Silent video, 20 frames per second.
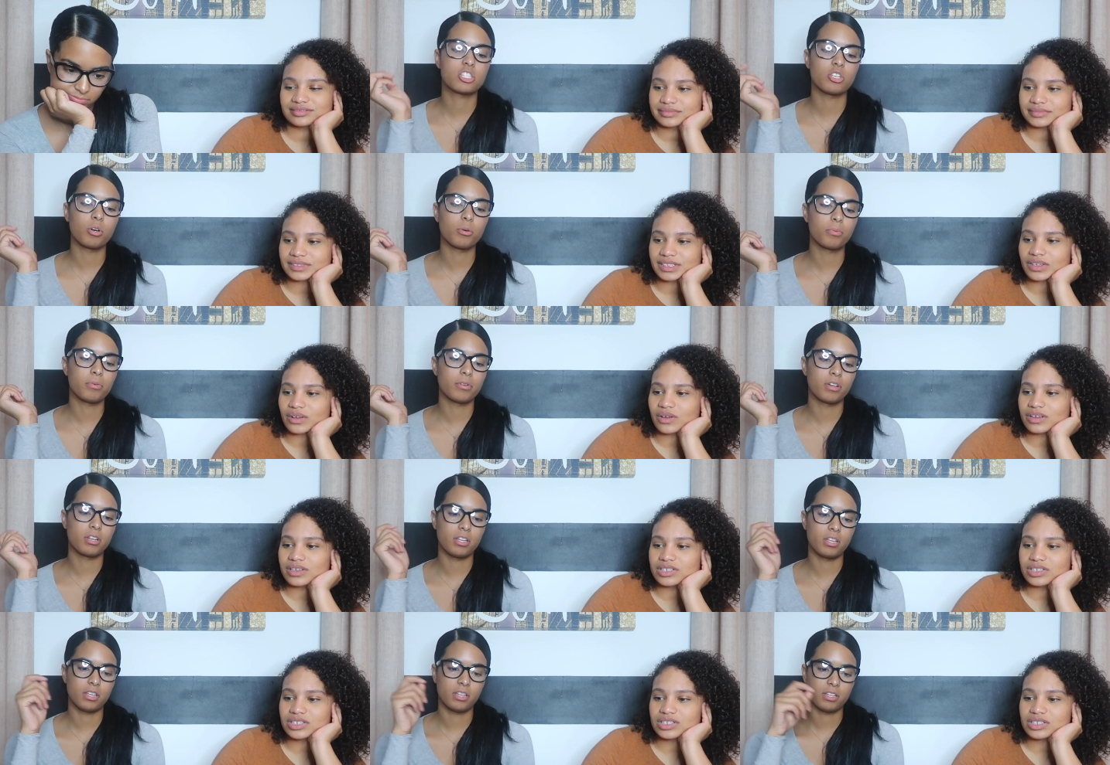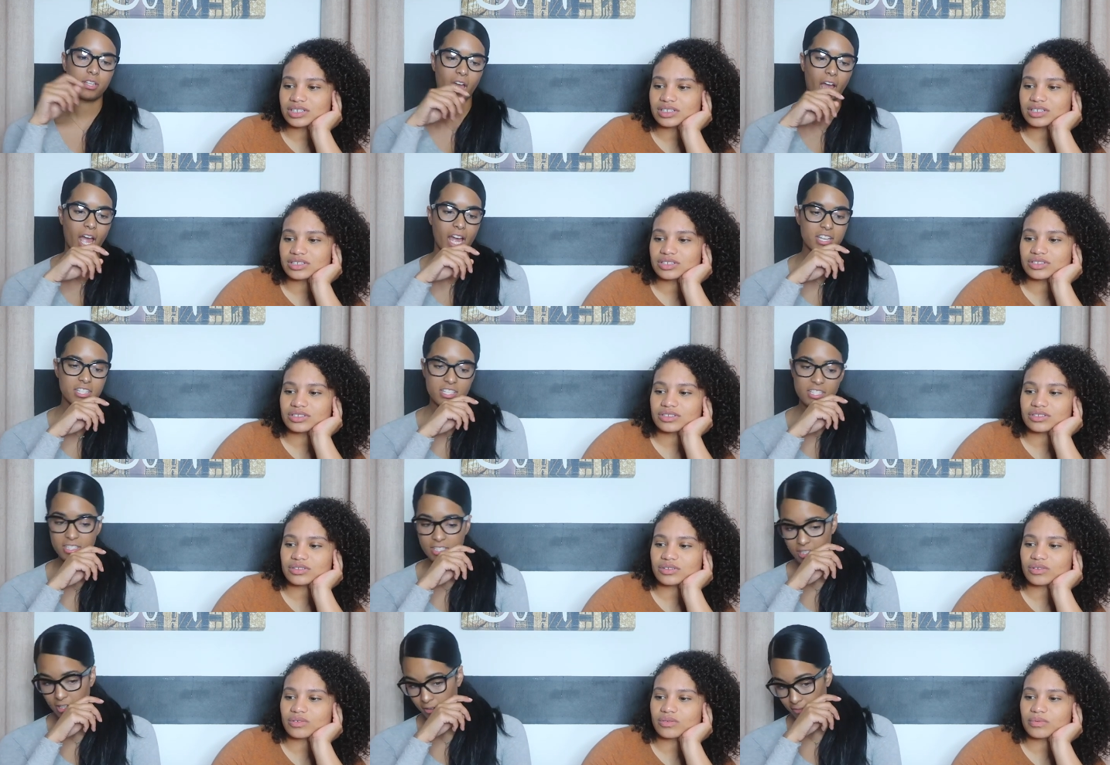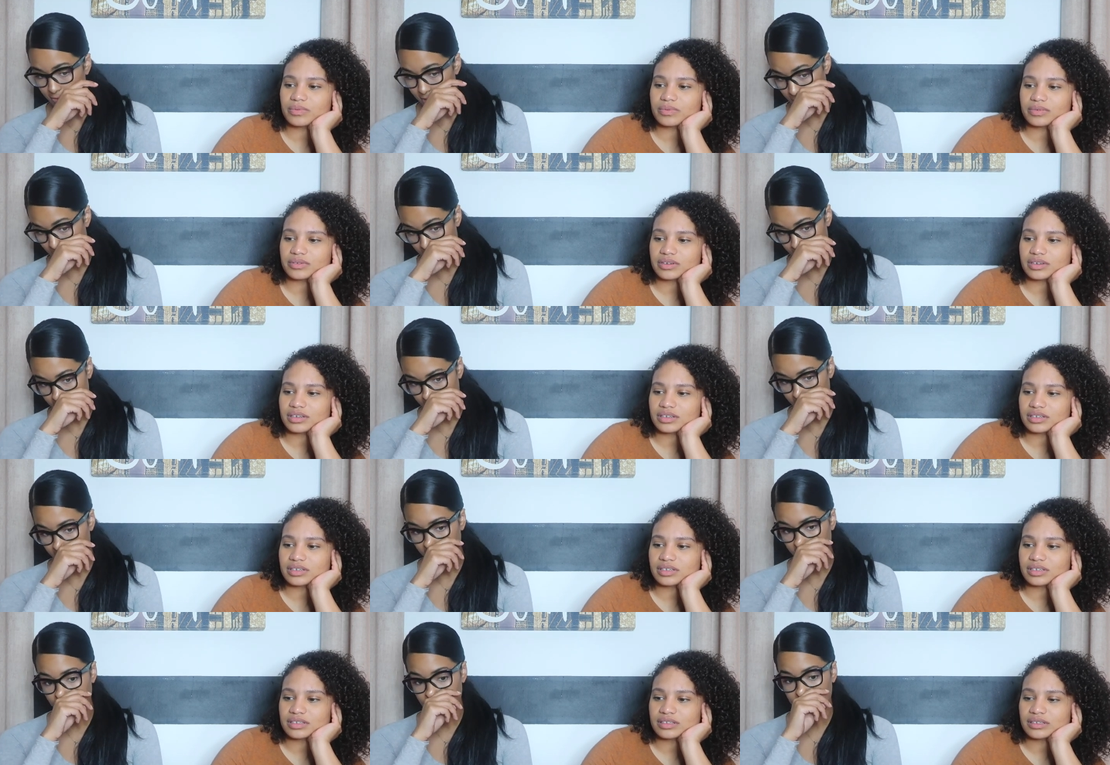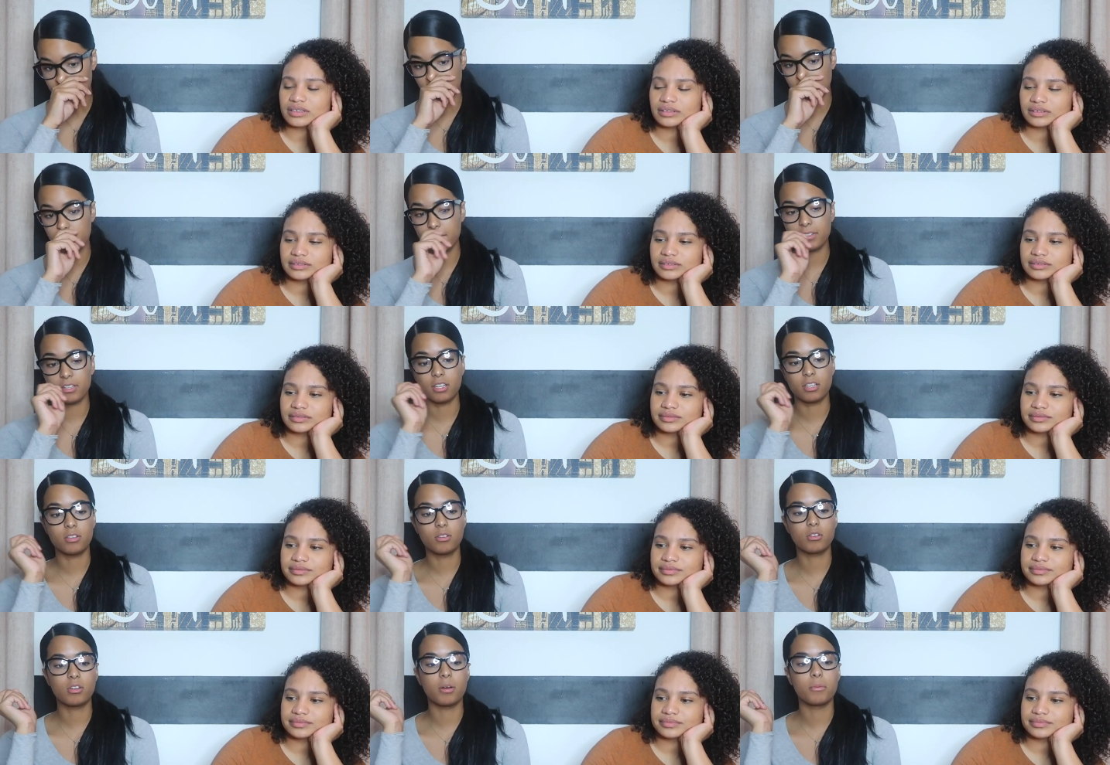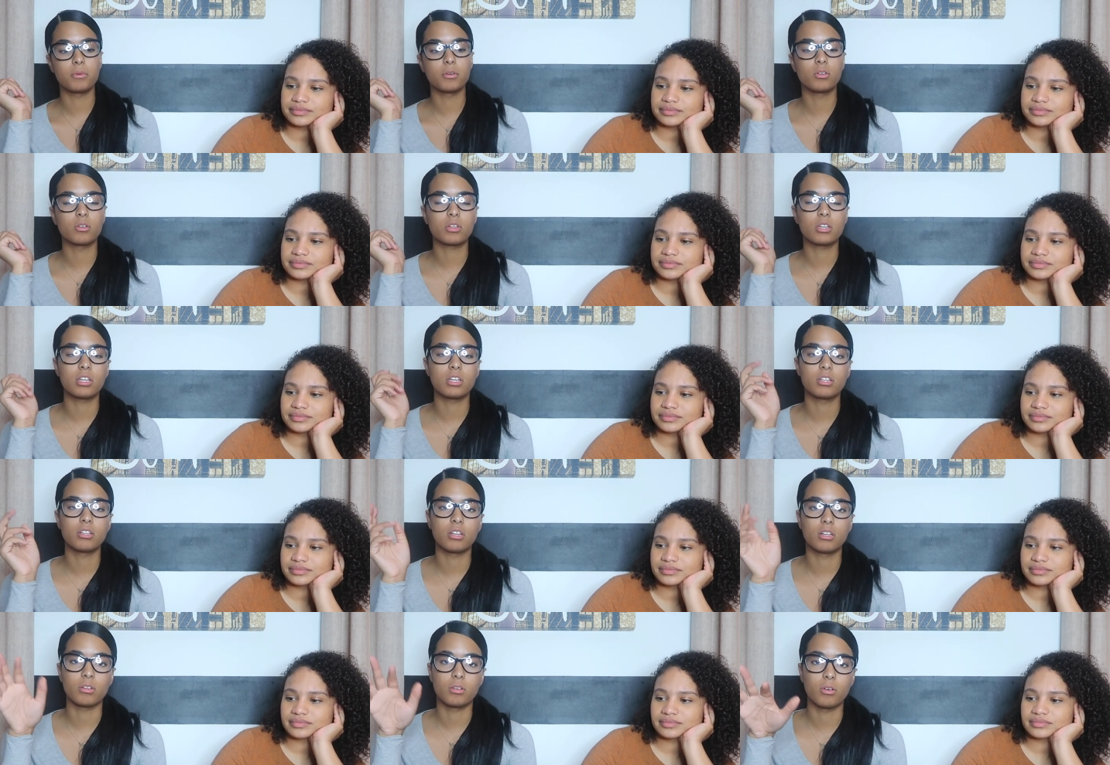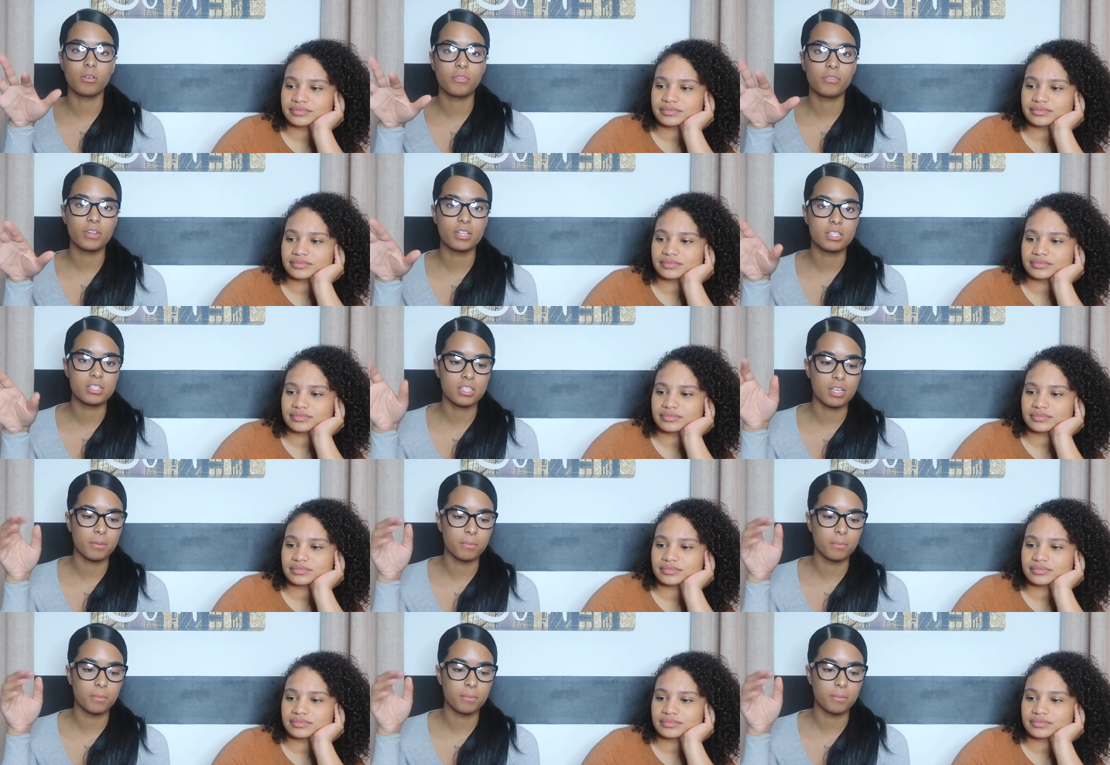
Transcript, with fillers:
Speaker 1: So pretty. I just love them. They make a cute couple, Loki, no offense,